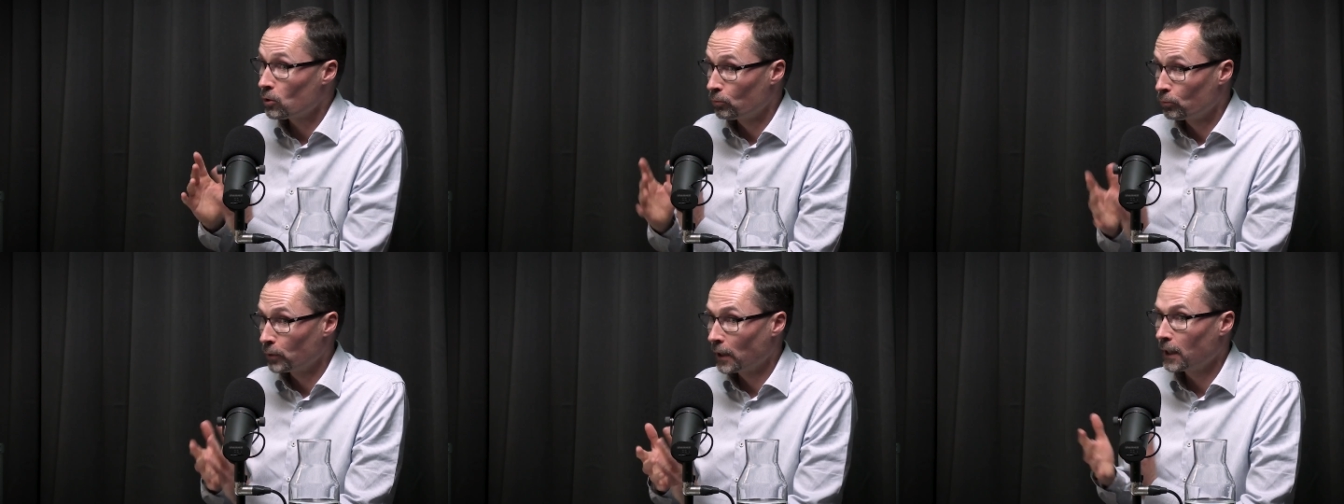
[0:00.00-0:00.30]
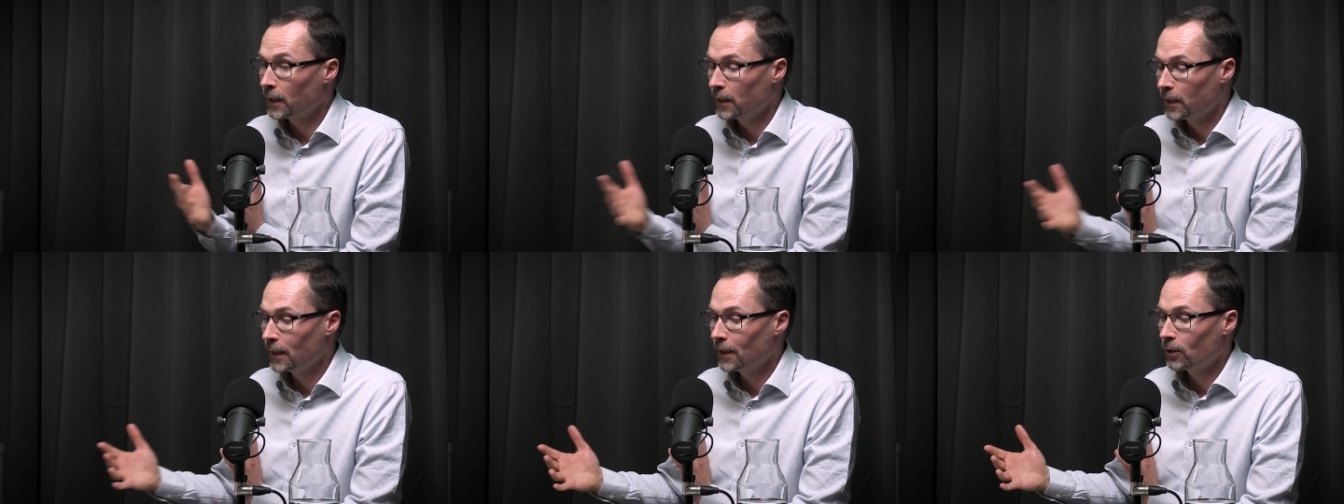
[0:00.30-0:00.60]
you
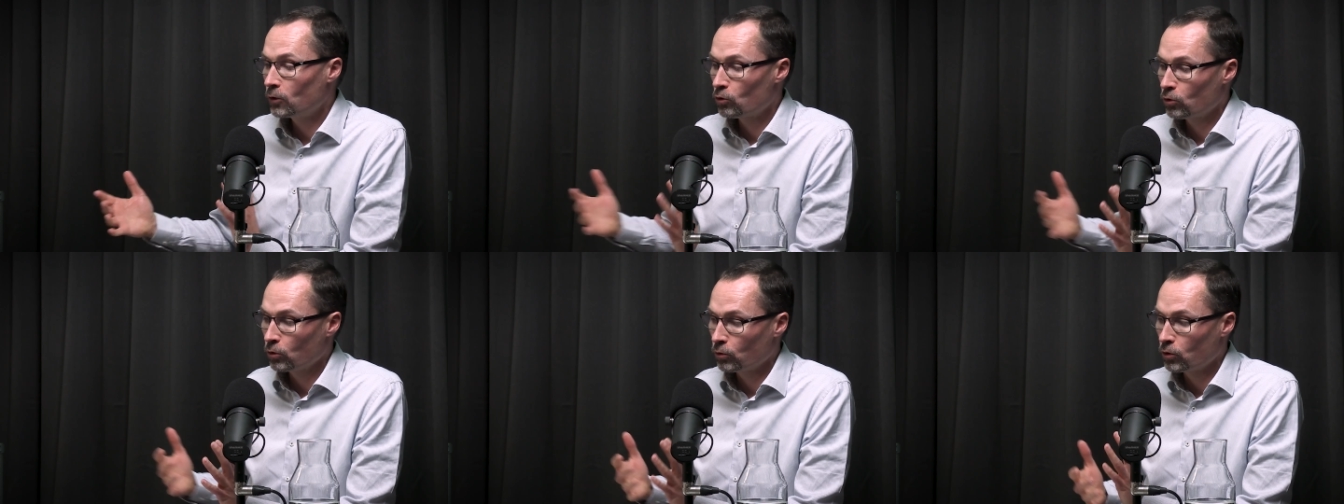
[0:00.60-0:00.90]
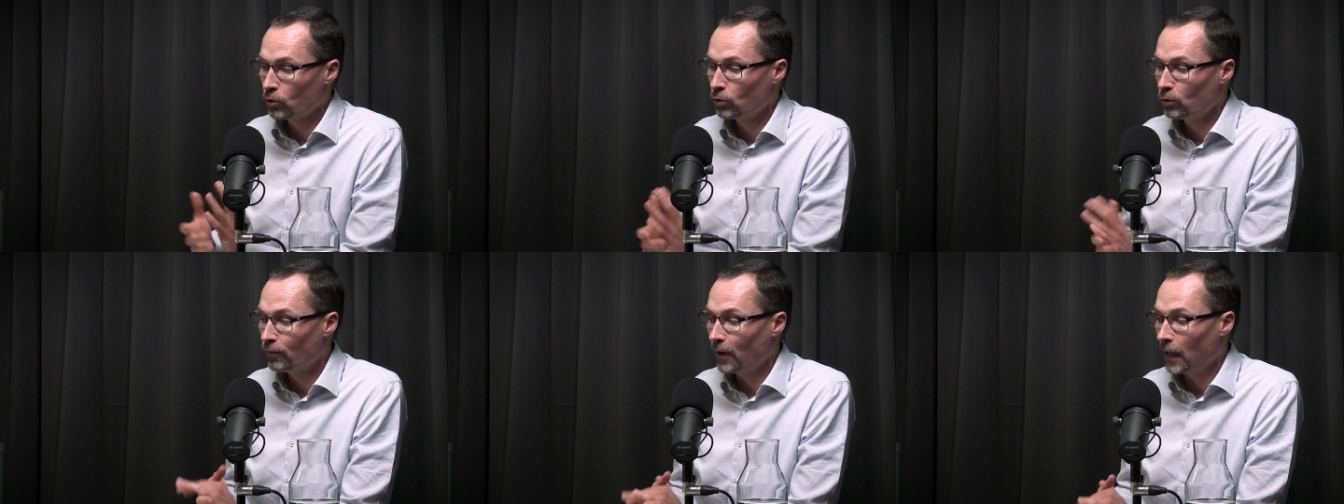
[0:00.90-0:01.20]
really need to
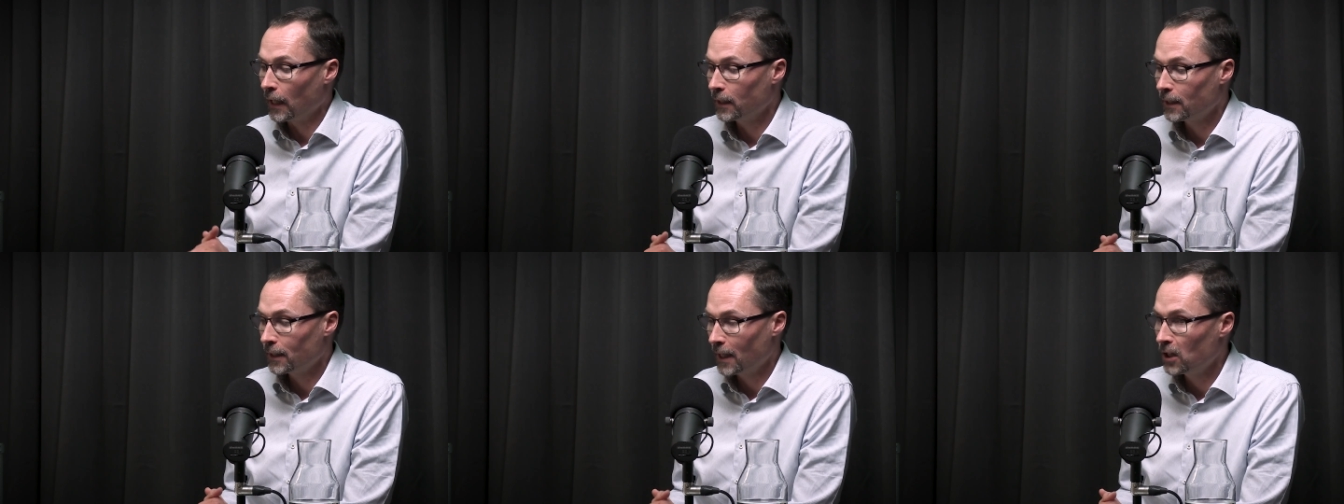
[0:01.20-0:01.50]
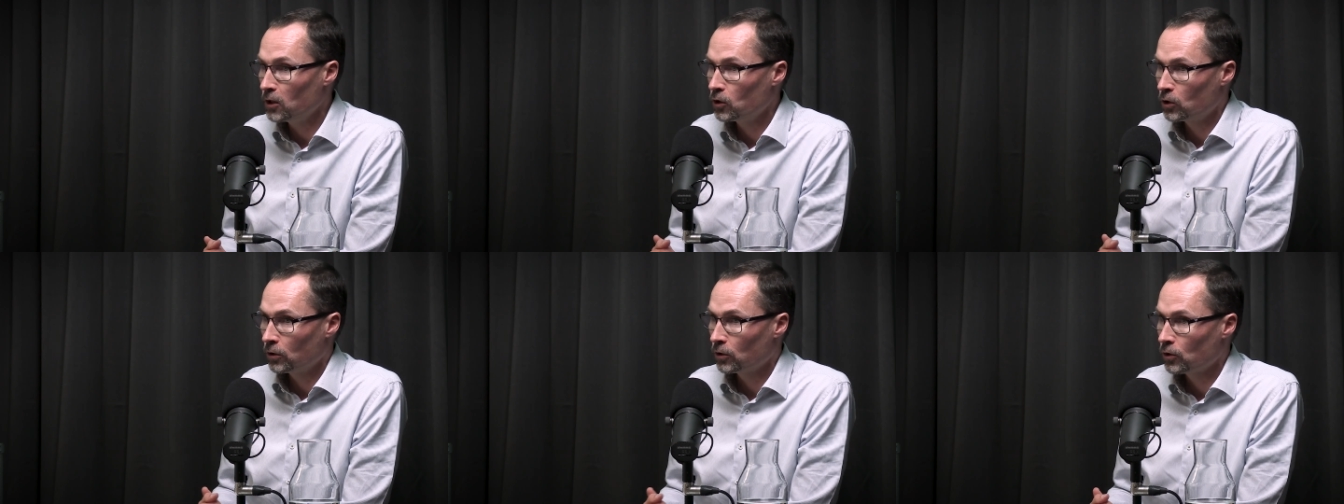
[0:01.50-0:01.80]
do
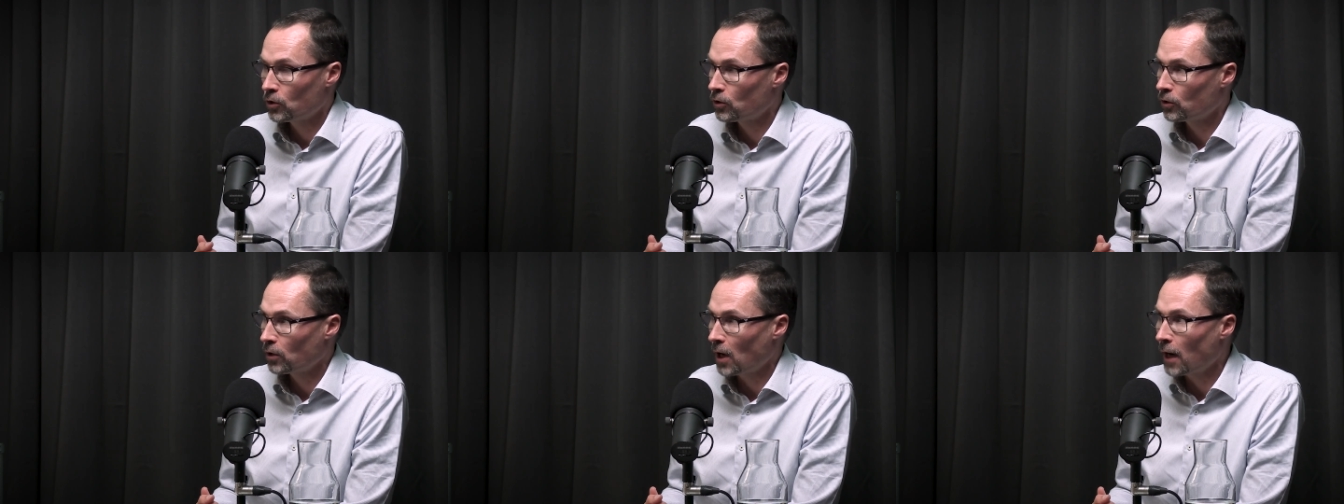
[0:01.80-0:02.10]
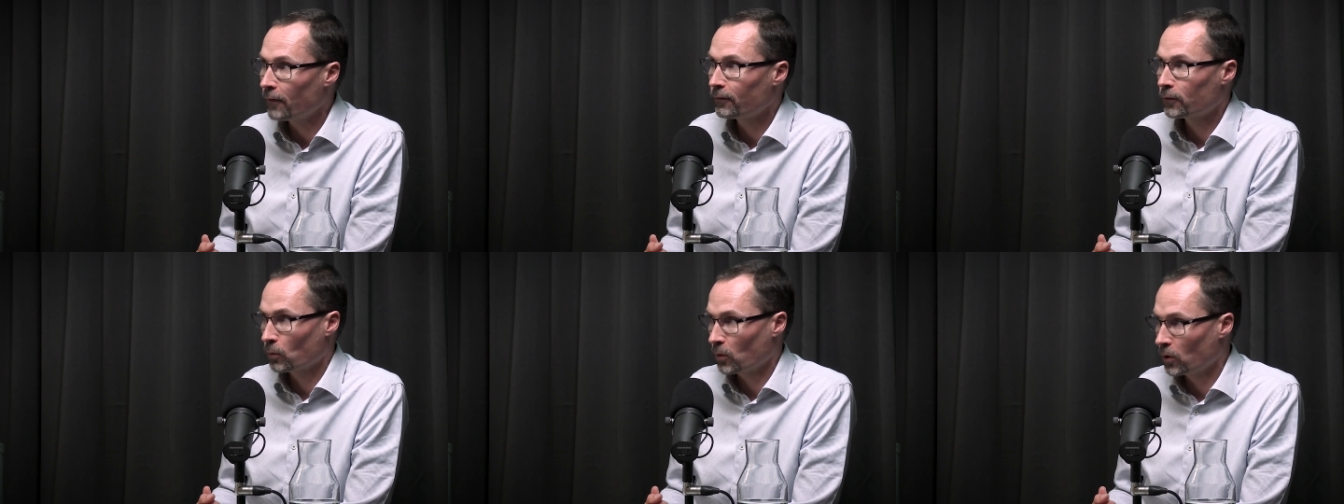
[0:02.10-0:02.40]
validations
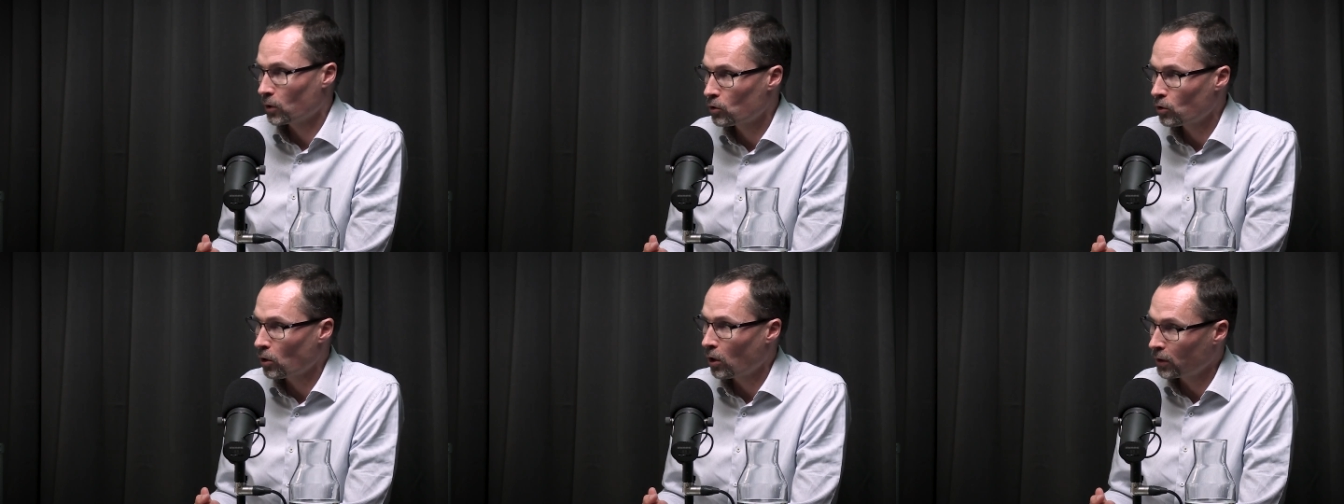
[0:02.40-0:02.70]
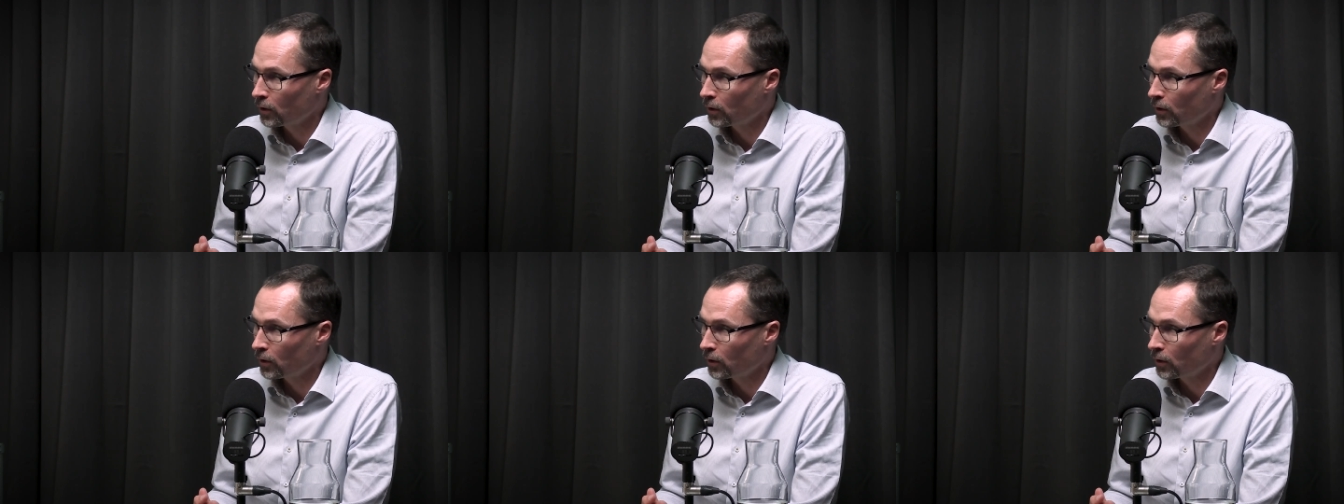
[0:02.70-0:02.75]
afterwards